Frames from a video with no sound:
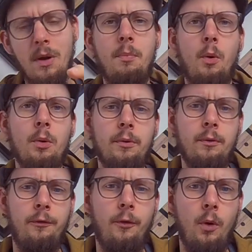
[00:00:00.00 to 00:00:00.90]

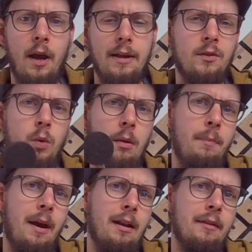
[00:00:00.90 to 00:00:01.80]
important for any
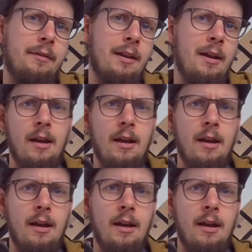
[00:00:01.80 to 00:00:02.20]
drum pedals